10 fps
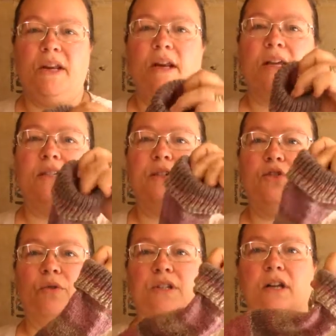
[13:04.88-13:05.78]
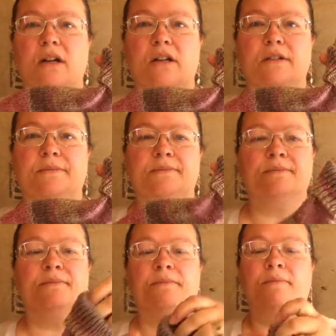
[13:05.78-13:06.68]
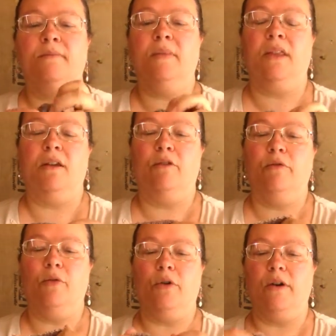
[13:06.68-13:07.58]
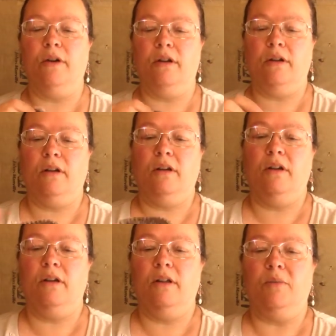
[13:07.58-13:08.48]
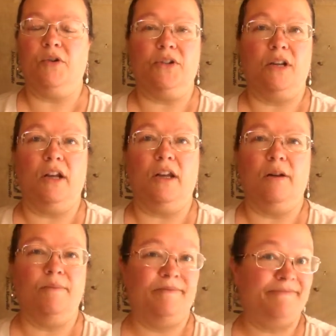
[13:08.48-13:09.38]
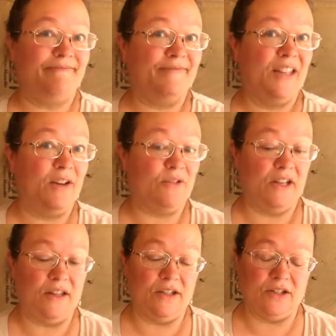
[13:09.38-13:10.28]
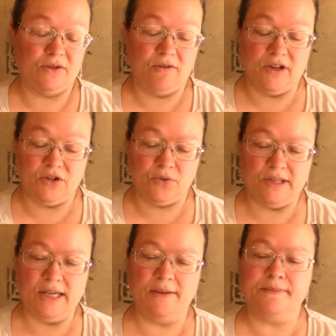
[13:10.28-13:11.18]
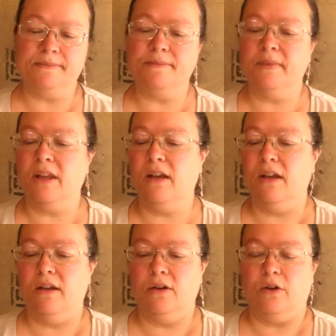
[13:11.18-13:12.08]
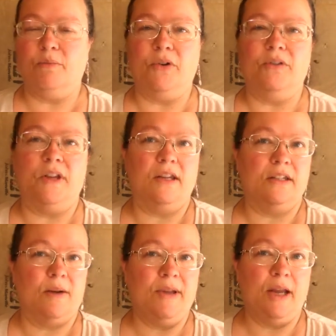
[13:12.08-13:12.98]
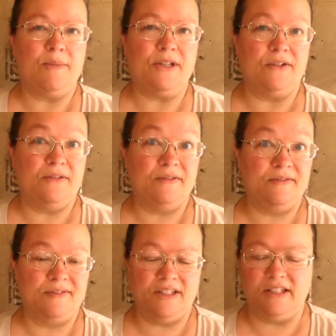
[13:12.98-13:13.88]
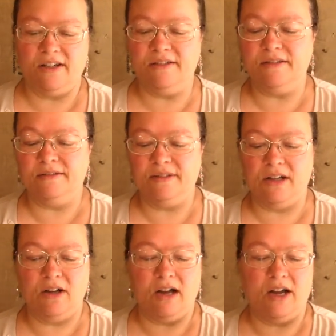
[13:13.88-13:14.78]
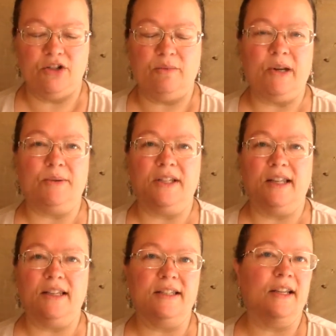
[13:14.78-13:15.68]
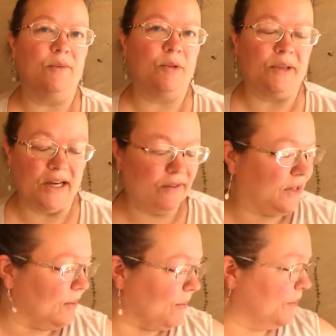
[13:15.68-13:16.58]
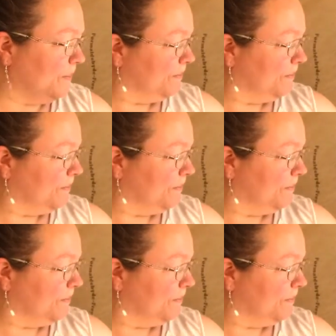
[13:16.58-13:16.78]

a nice short sock for the person I am gifting these to eventually. Her birthday is coming up soon, so I should be able to get these done with plenty of time though.